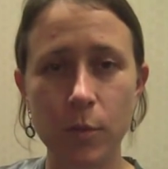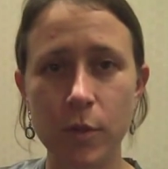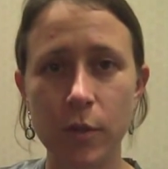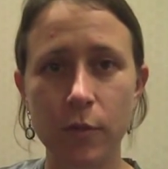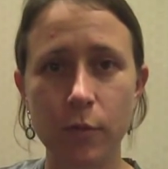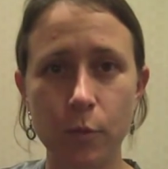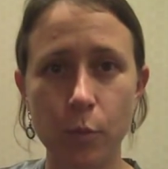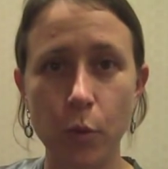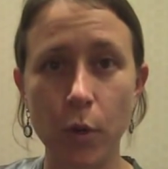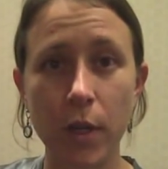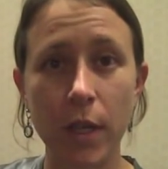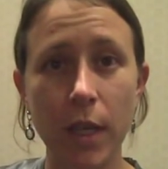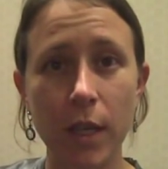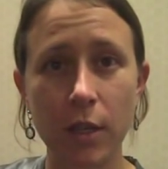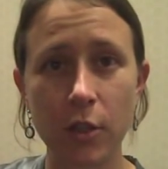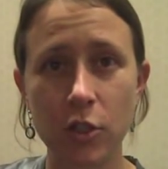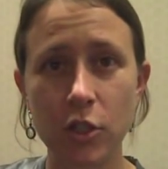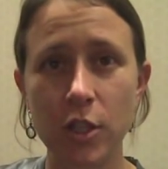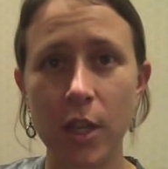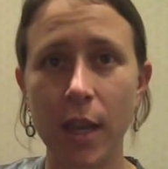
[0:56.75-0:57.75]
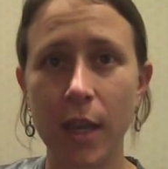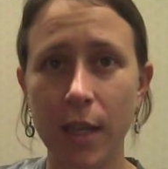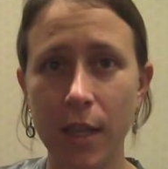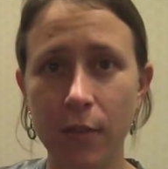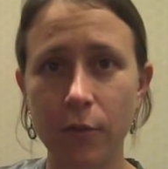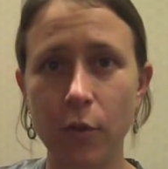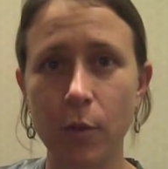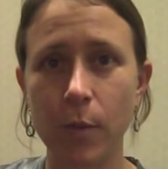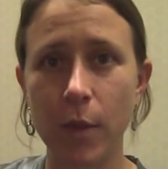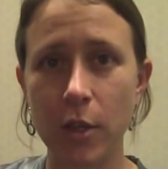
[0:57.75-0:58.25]
terms of bringing genetic
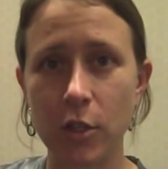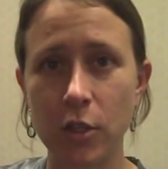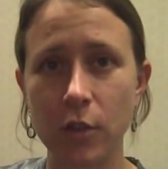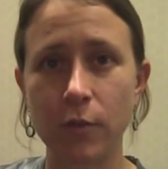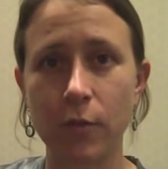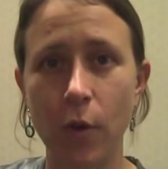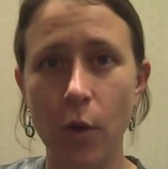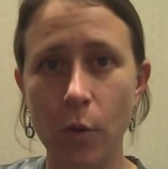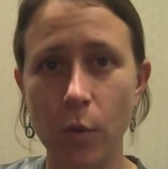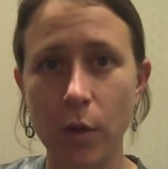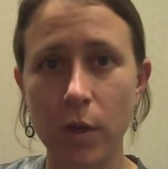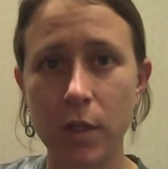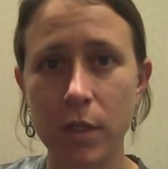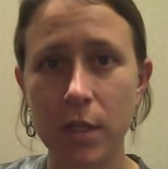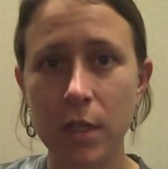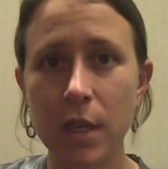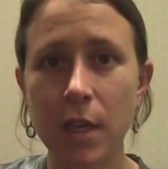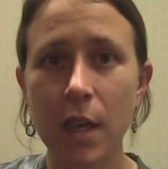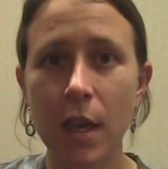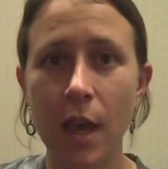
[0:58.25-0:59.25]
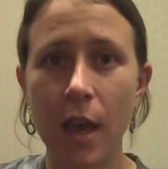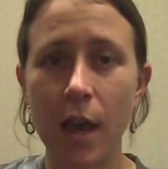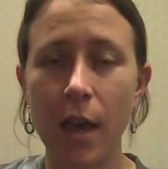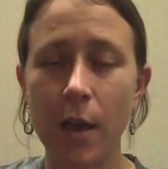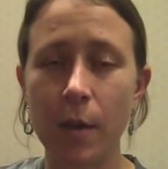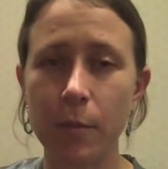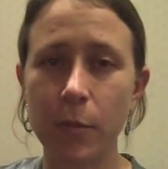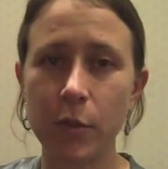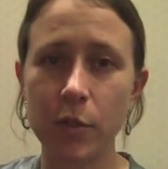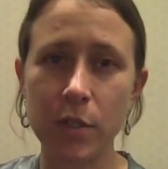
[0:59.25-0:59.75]
information forward.
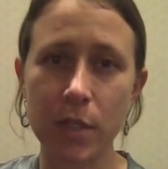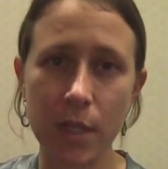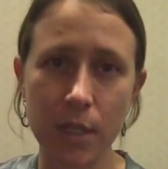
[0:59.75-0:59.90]
Um, there's